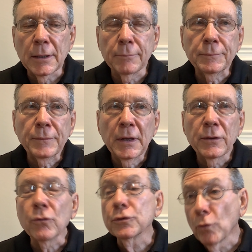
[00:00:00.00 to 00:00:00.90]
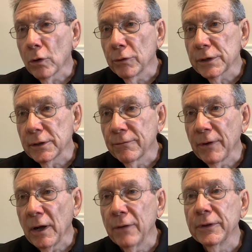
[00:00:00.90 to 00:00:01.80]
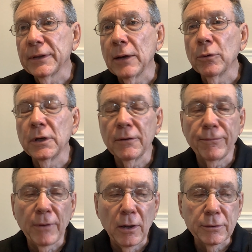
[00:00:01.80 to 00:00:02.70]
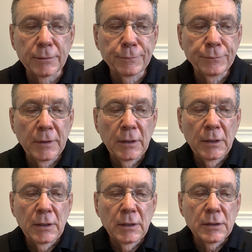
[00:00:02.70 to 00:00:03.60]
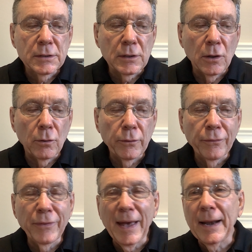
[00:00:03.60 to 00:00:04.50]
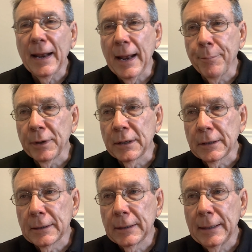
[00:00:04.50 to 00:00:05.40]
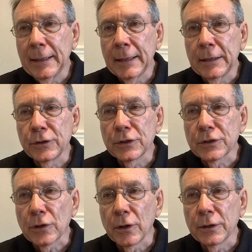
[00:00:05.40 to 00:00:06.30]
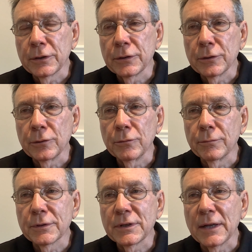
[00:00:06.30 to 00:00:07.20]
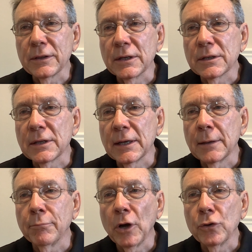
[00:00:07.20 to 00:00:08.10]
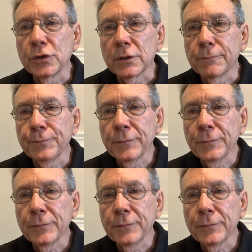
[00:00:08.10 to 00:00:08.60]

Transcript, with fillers: um, there was more risk involved that they would default. So that happened, and it just started to set this thing in motion.